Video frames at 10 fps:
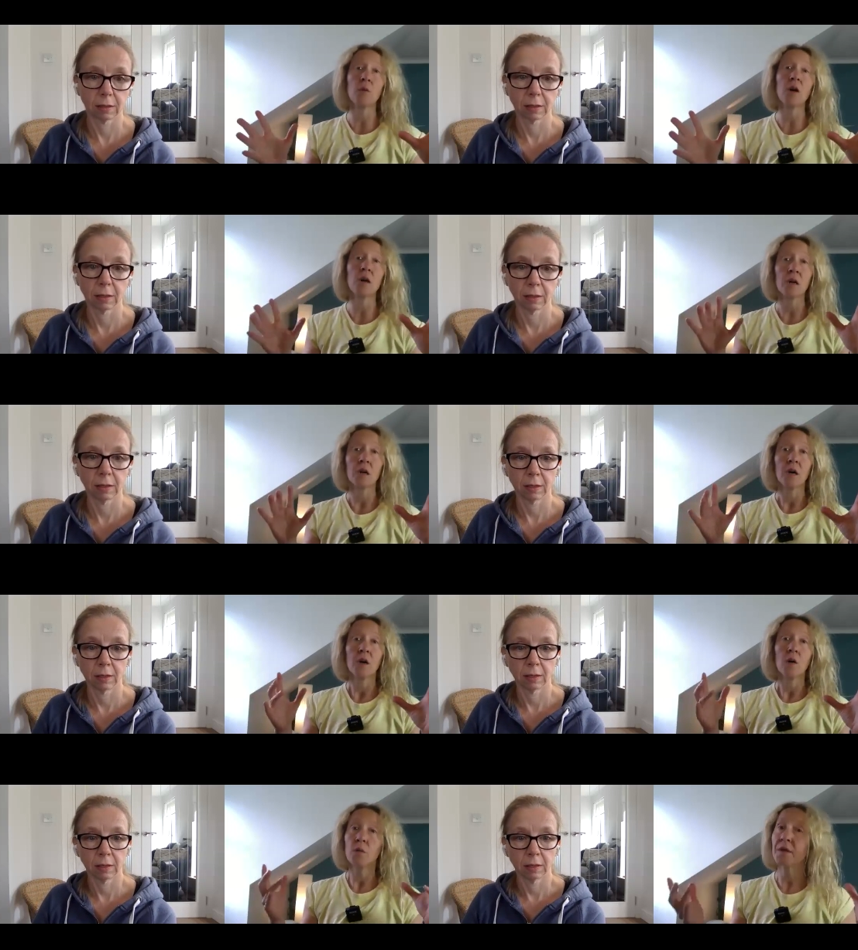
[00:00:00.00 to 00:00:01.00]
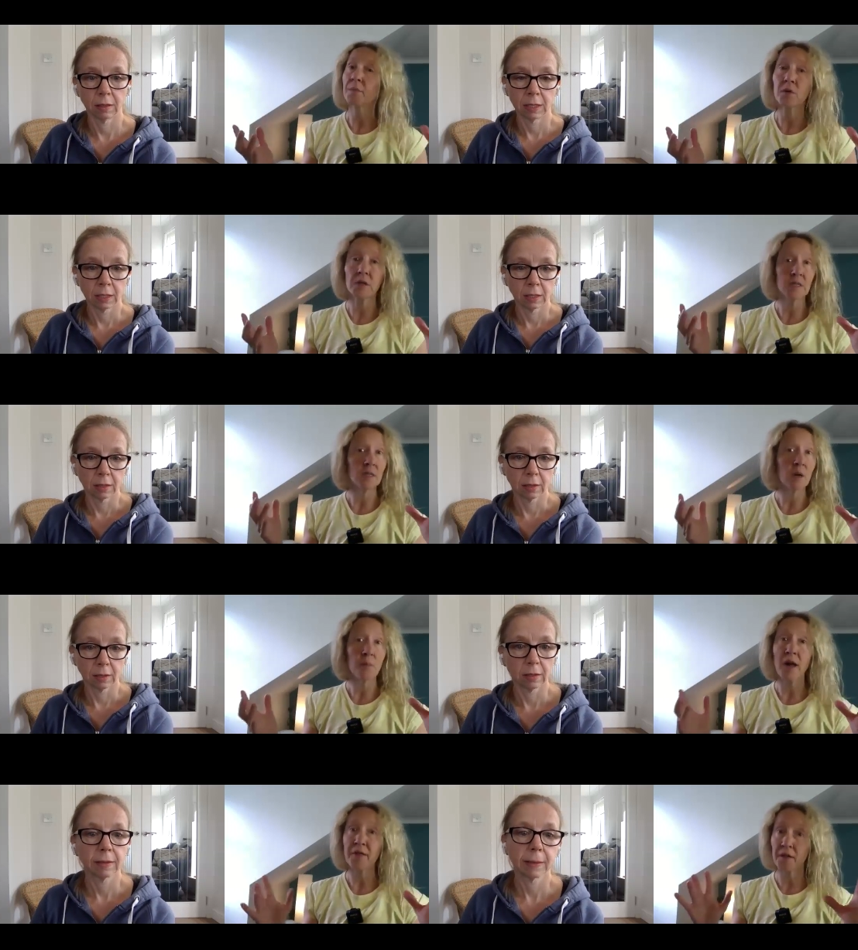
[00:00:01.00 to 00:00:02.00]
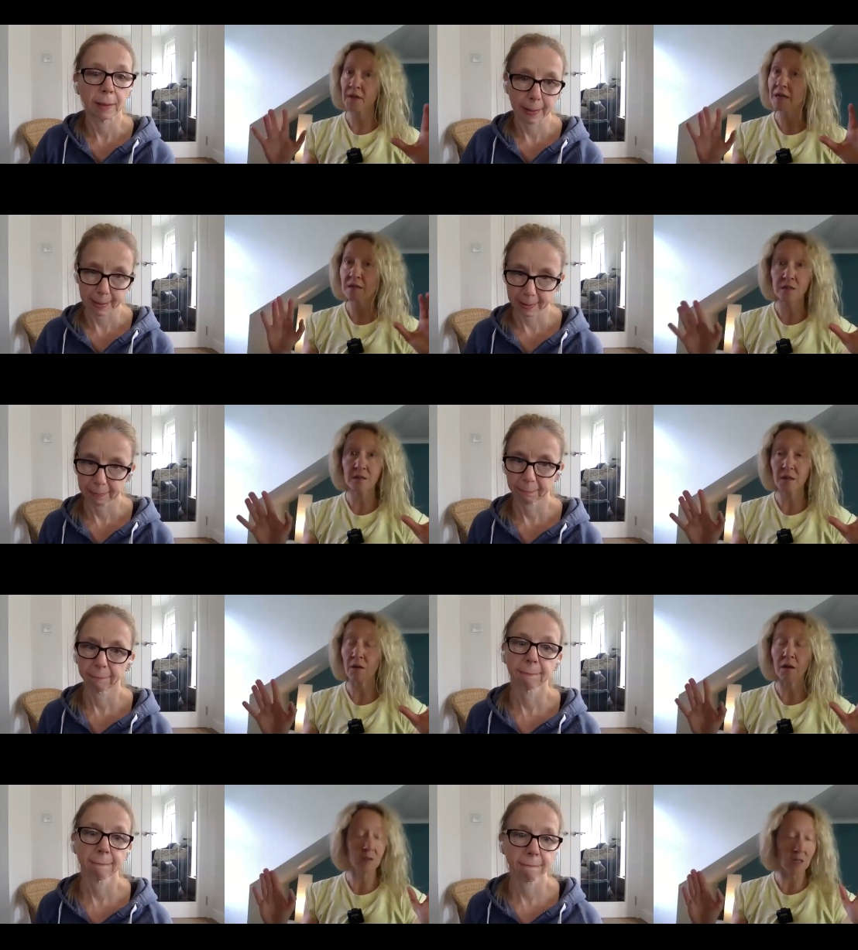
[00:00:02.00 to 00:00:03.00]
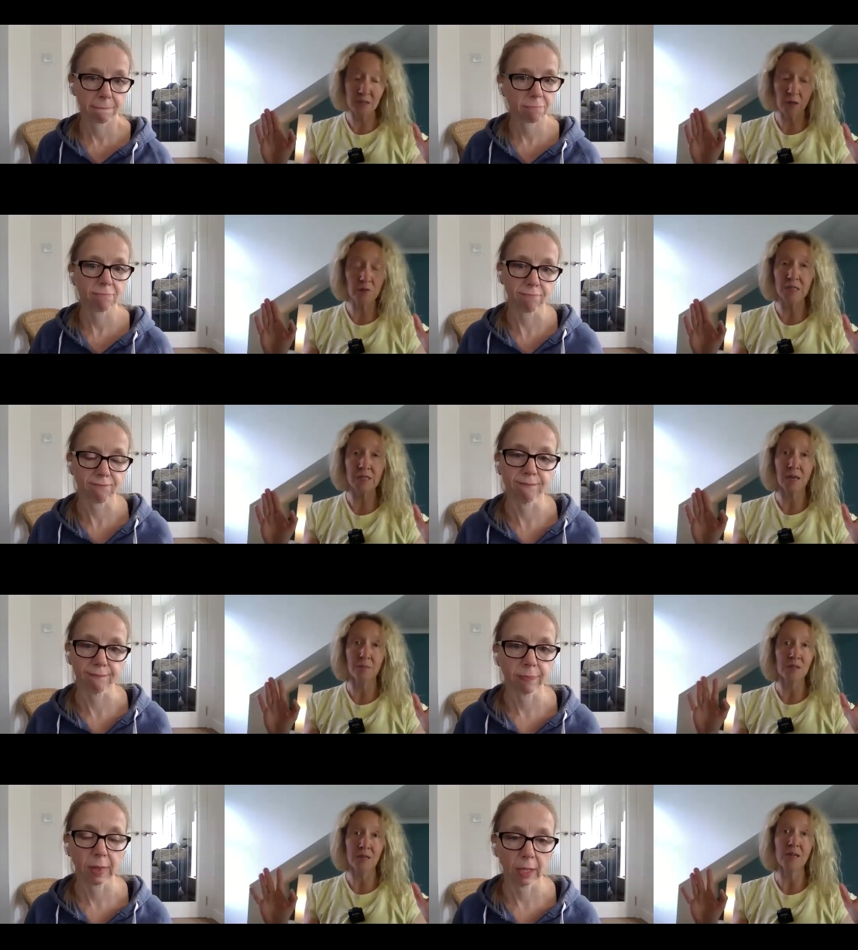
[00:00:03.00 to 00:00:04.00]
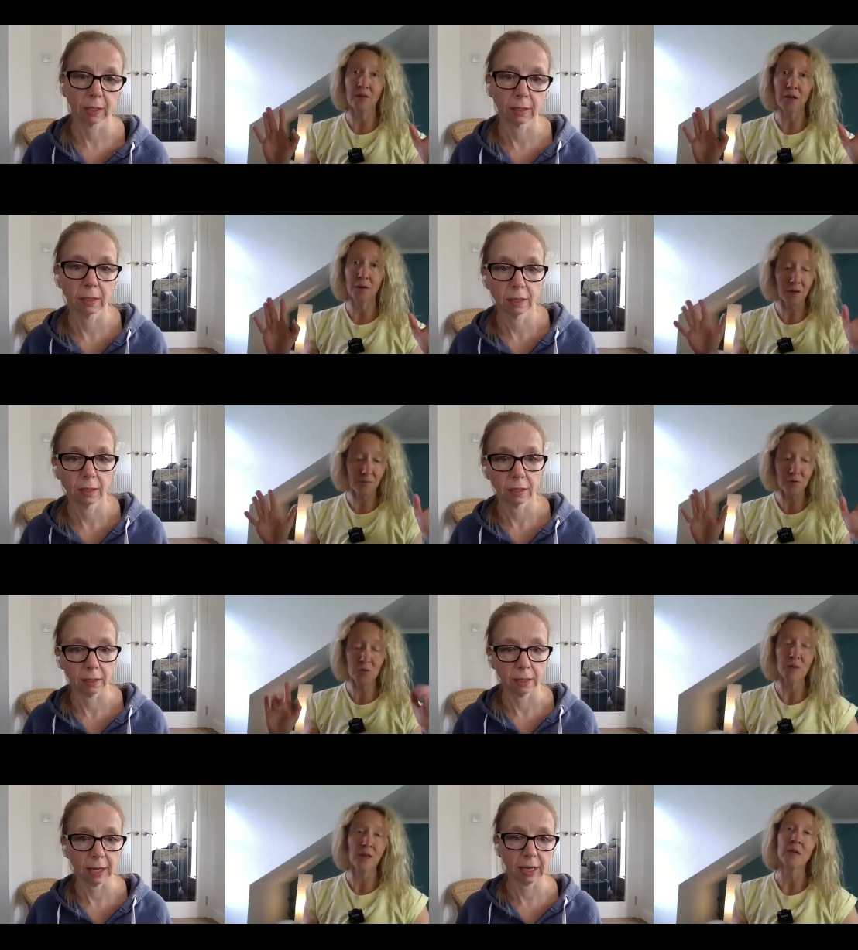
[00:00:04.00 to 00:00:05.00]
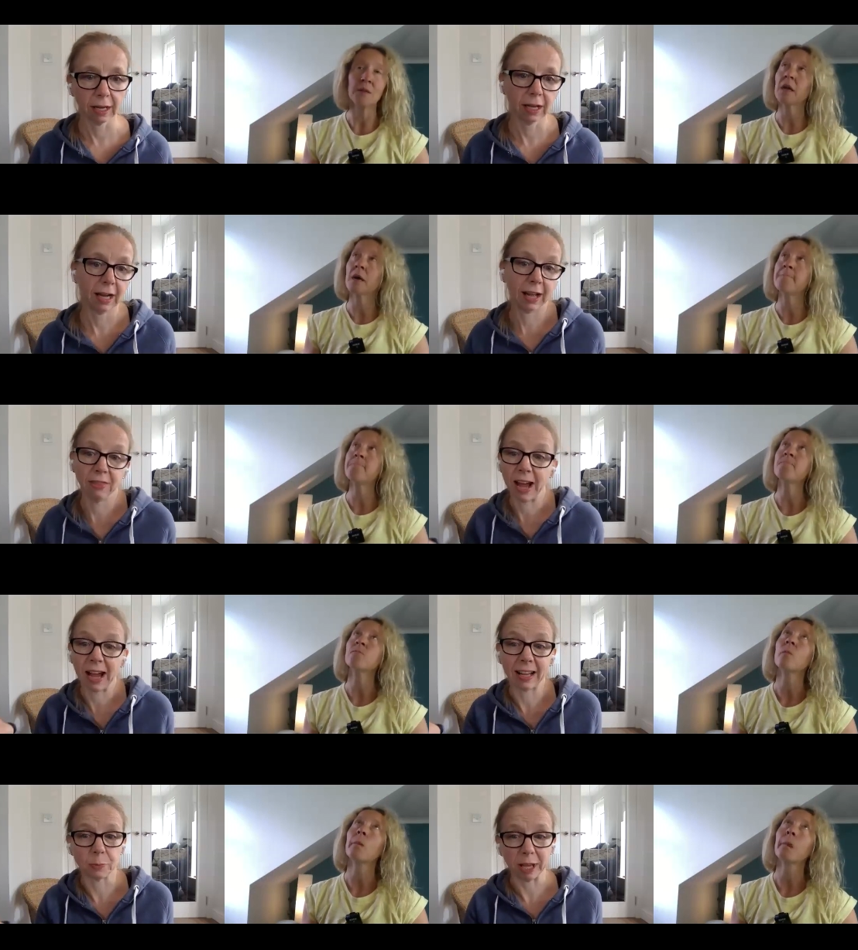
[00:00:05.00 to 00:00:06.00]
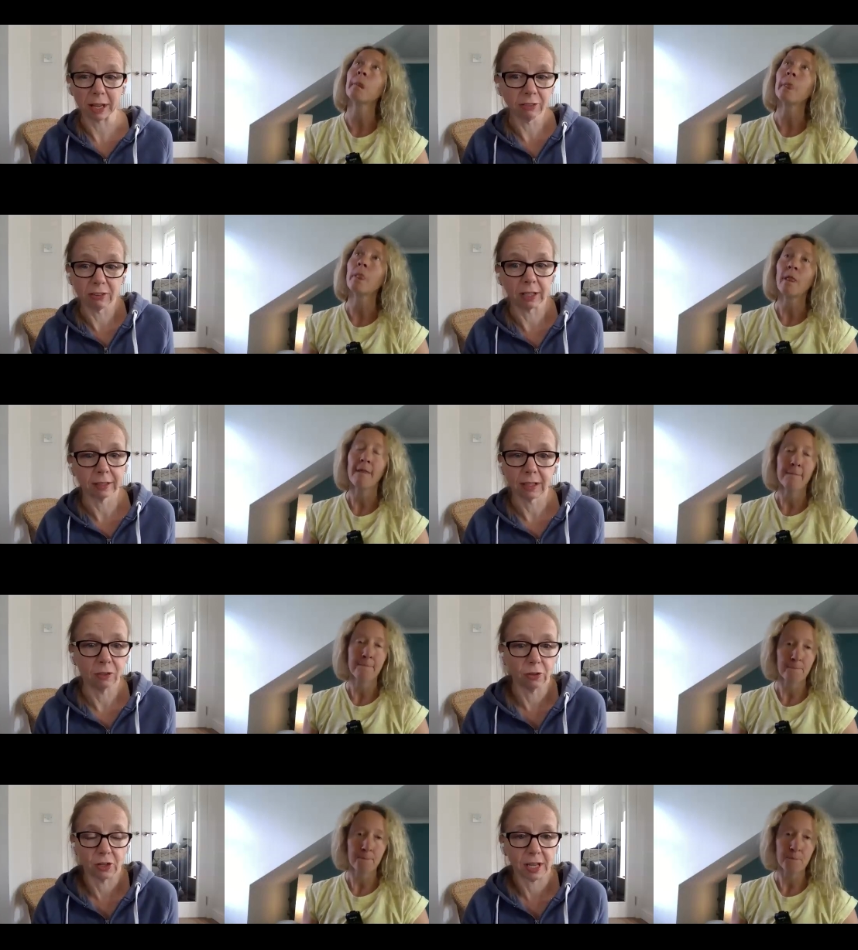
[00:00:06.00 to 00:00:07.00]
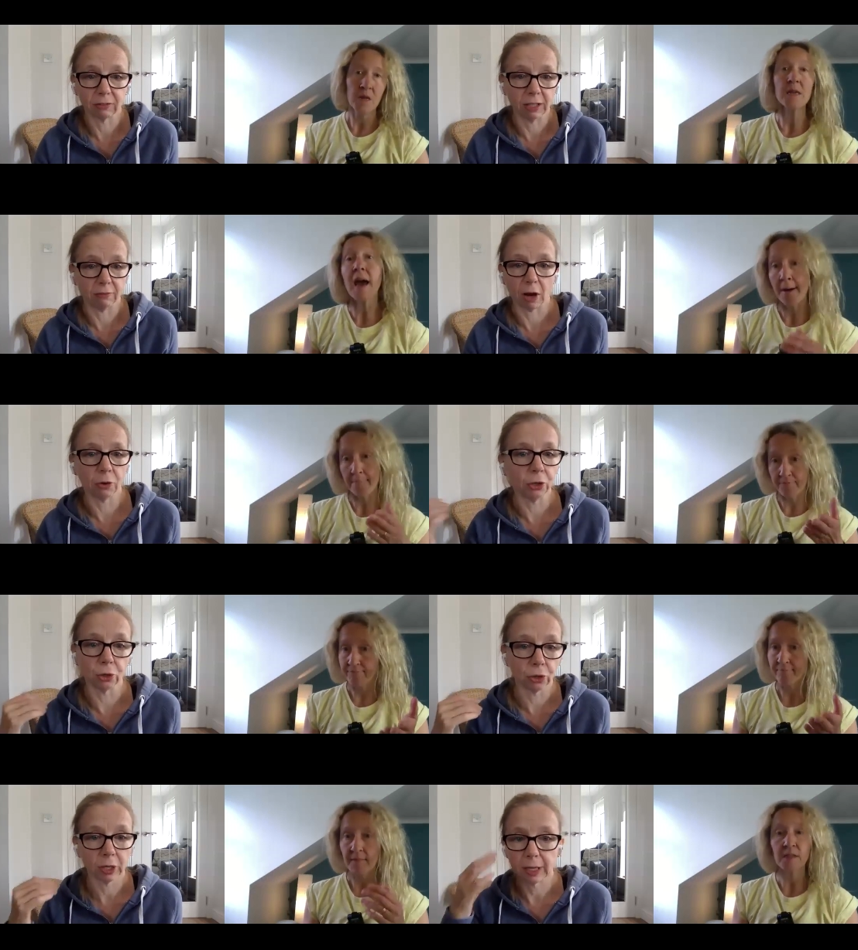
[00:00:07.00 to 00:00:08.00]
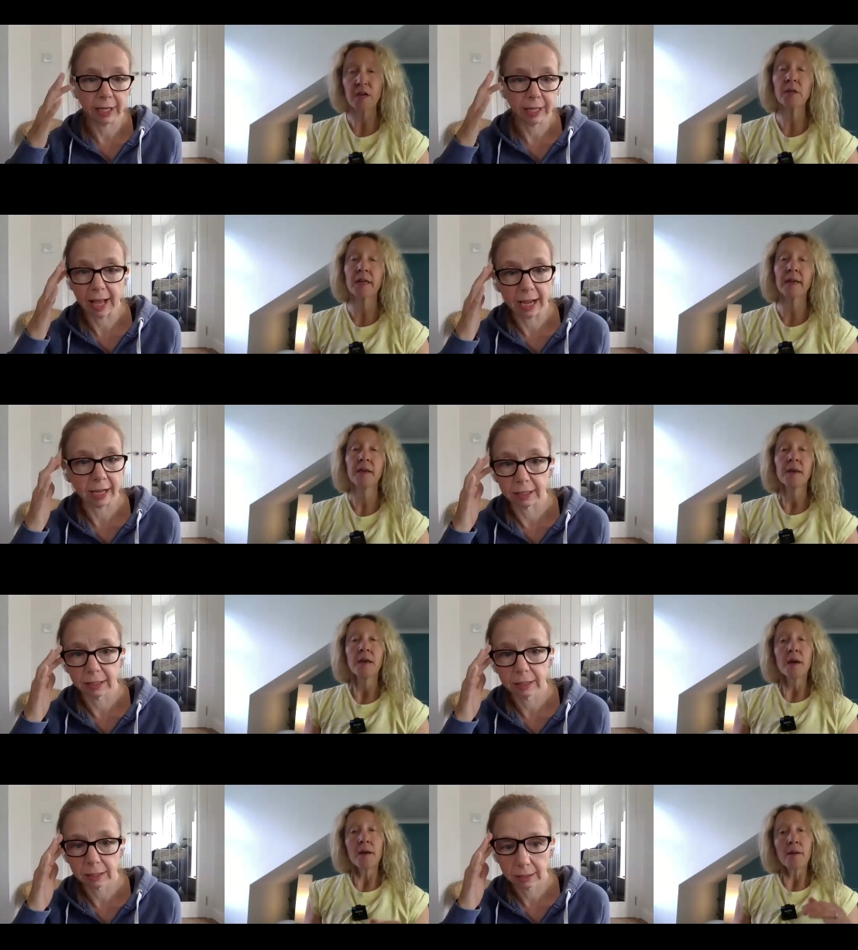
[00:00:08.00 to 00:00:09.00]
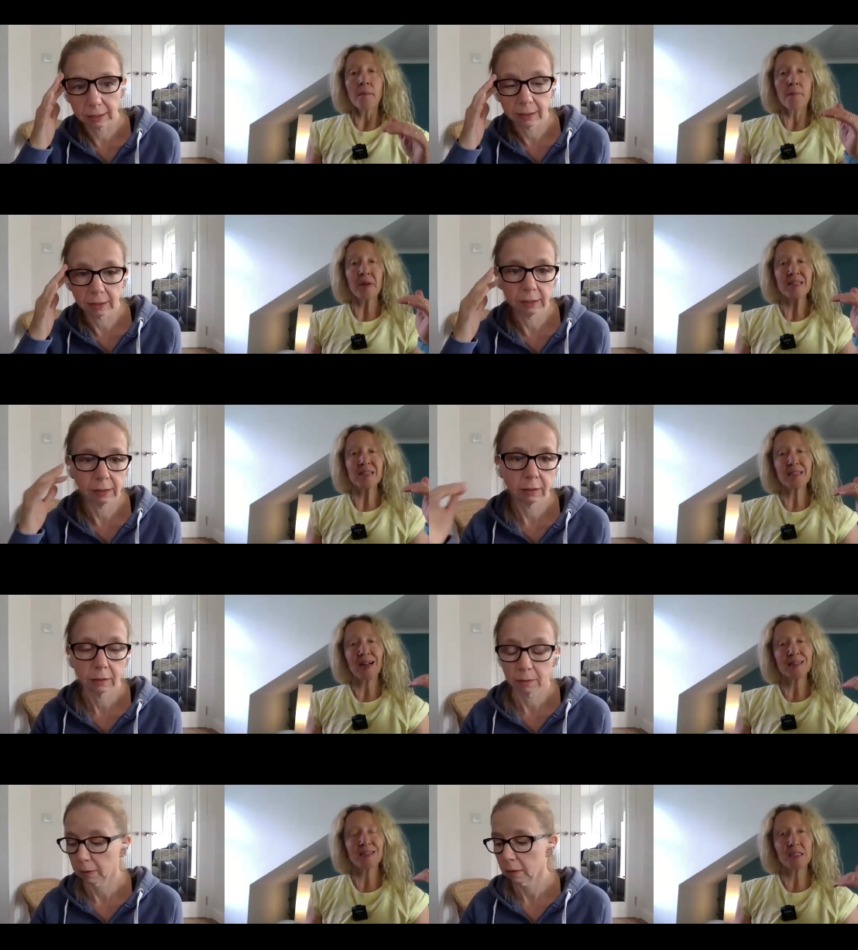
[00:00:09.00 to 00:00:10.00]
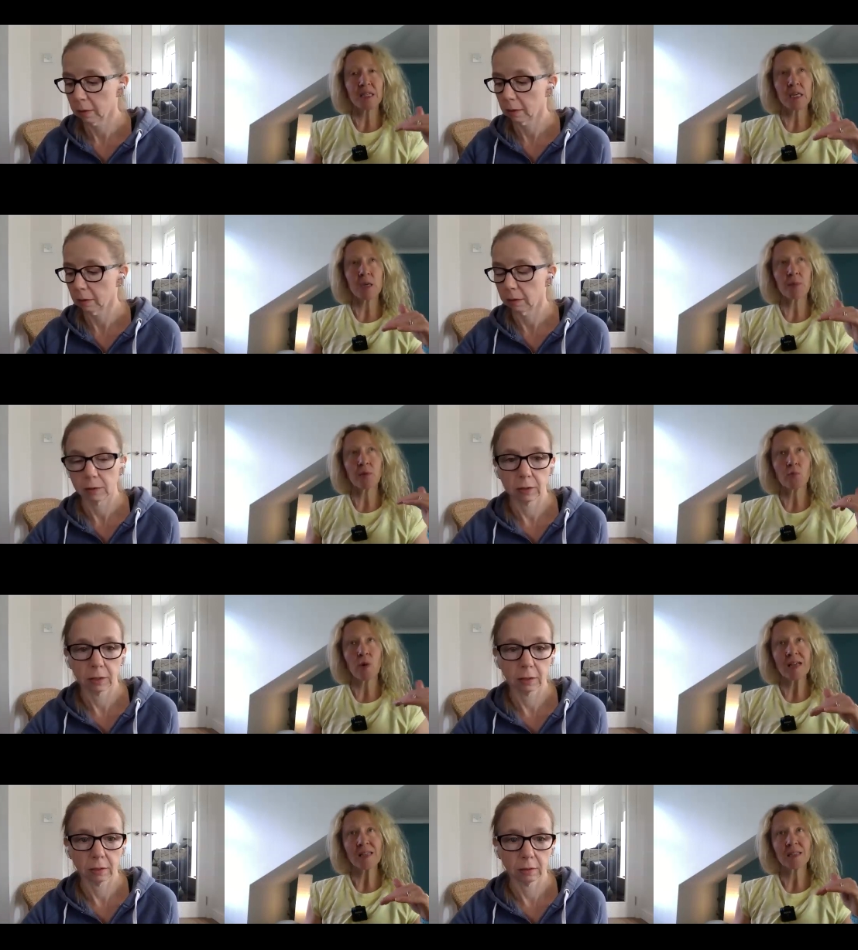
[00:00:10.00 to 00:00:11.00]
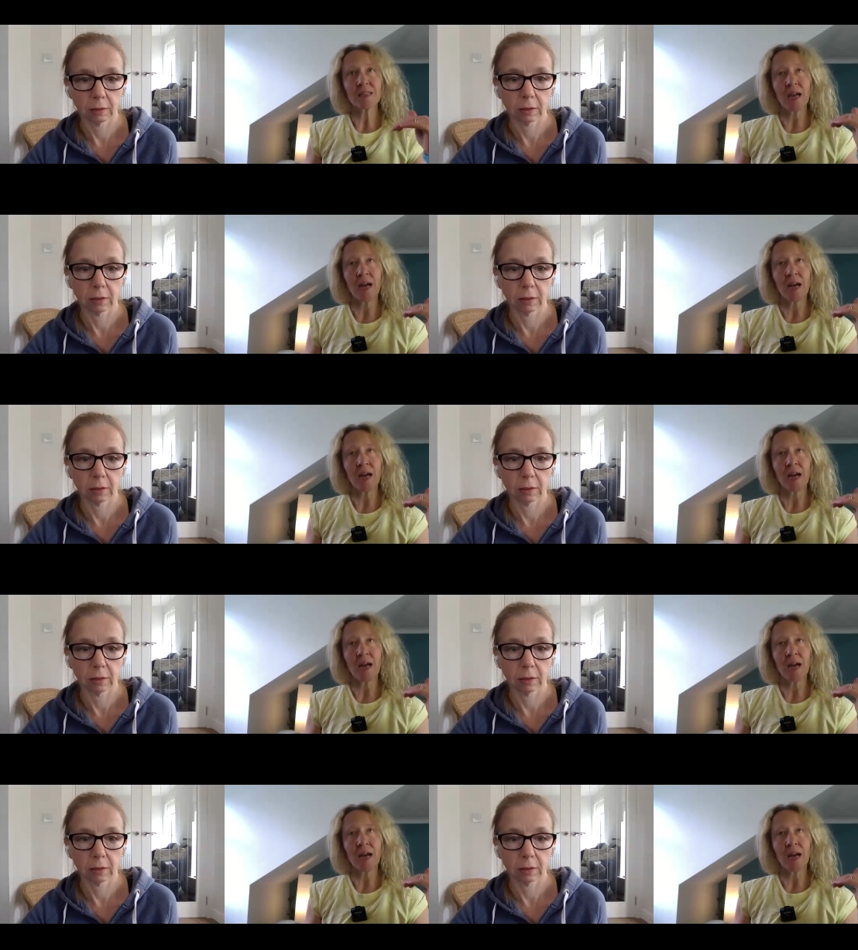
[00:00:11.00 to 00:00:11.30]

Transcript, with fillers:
Speaker 1: work with the bodies and the breath and that's you know I, I don't diss it because I love it you know of course we love it yeah but, um, and
Speaker 2: that has benefit you know there's definitely yeah, value totally in that
Speaker 1: but it's that deep rest